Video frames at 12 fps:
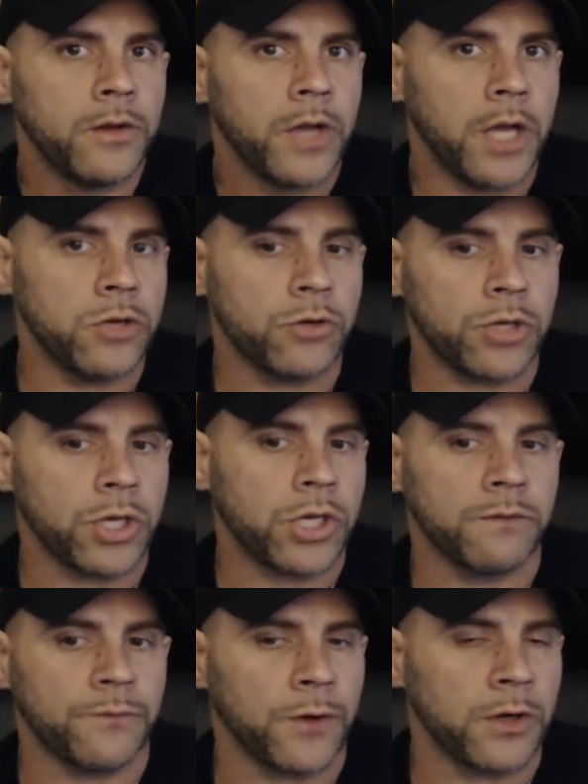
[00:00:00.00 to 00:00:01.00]
and you can
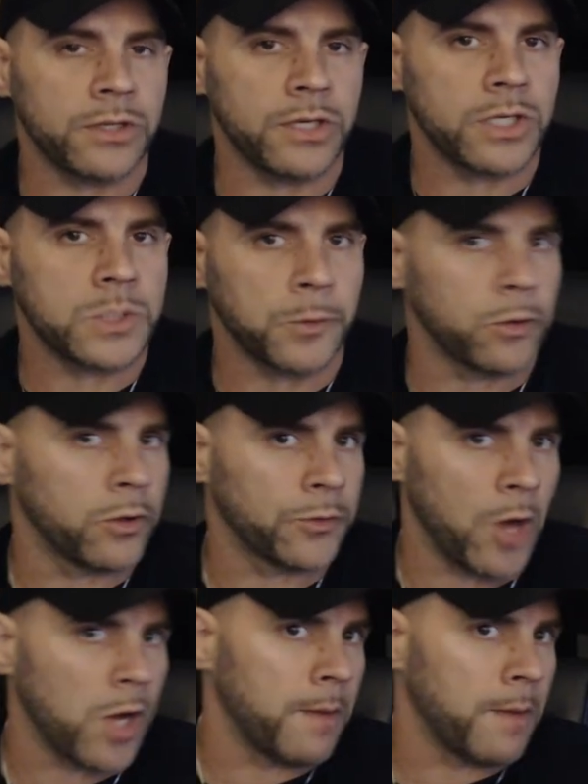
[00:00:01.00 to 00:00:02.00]
convert the Explorer
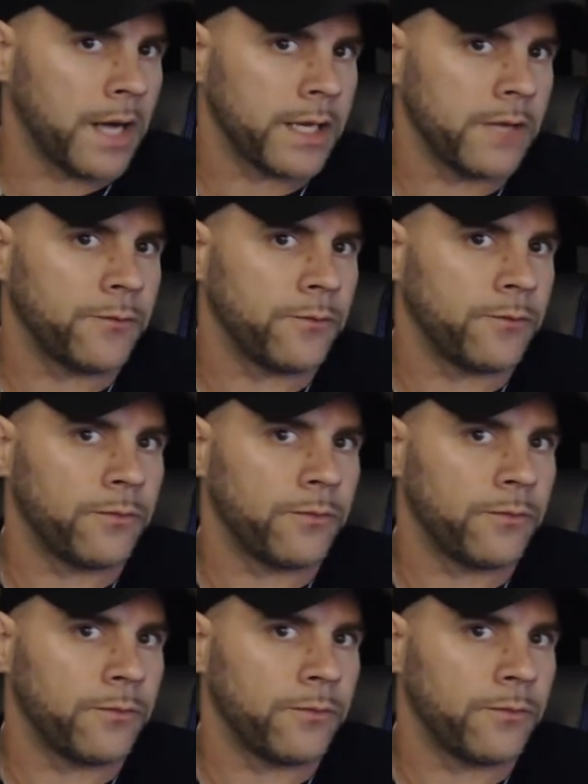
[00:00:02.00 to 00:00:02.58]
throttle body